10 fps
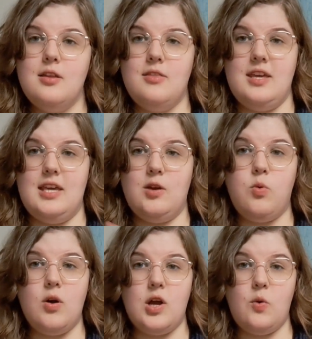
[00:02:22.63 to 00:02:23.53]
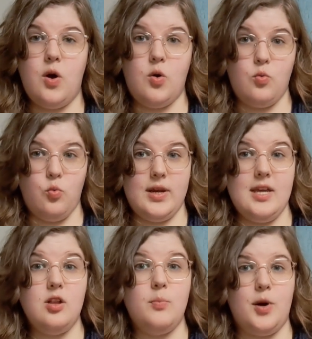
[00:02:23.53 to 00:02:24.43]
the quote-unquote
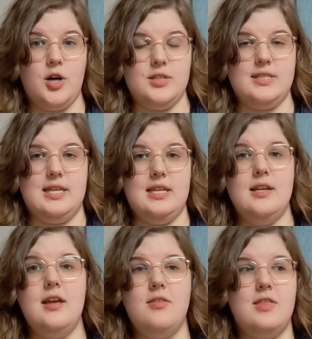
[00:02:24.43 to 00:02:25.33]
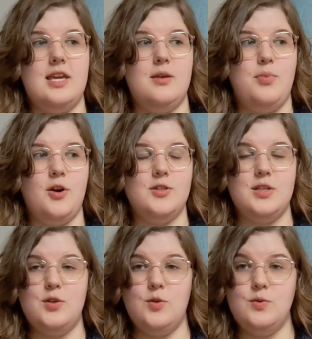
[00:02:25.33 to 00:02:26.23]
real person, the
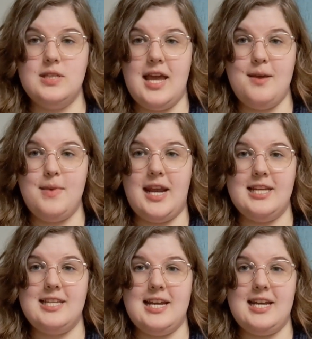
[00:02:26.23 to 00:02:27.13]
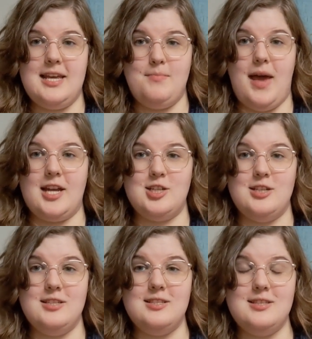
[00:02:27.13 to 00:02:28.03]
person whose name and identity
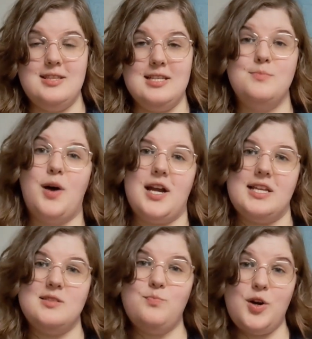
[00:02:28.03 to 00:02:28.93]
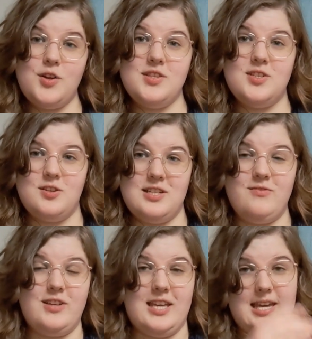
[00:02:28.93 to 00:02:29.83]
matches this body's birth
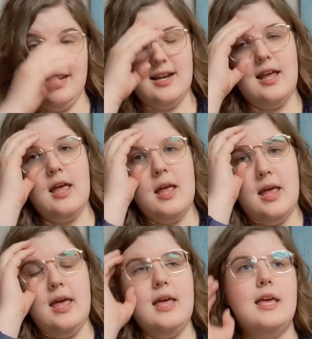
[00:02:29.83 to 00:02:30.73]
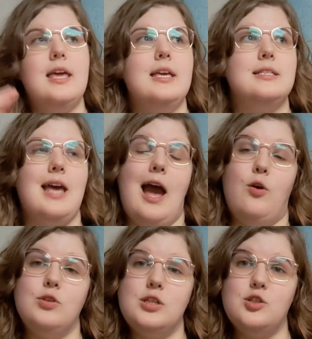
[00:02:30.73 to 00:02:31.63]
certificate, is
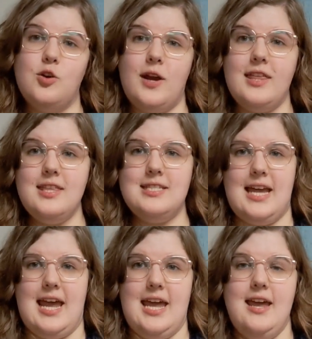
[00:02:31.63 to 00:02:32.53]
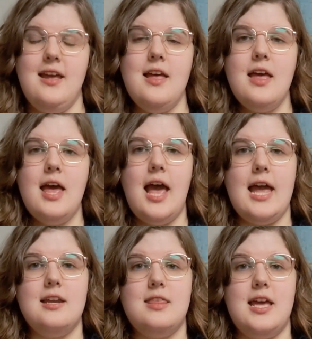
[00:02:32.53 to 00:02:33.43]
out during the day,
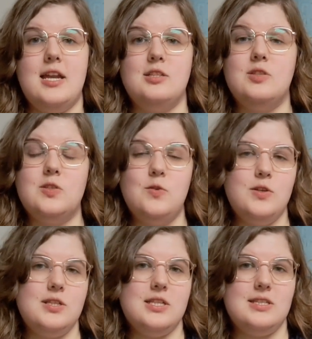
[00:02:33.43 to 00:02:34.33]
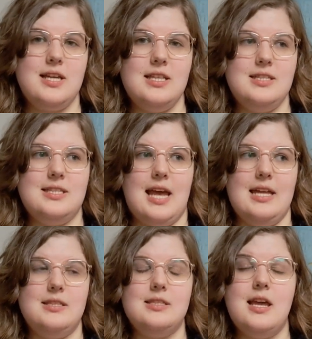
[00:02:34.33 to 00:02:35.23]
and then as soon as the sun
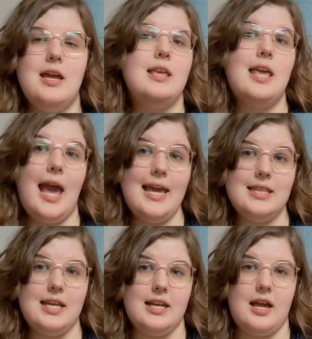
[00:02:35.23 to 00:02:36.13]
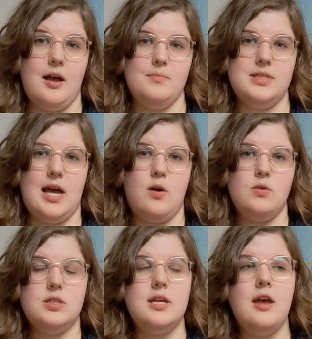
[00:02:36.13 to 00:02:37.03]
sets, Caitlin comes out.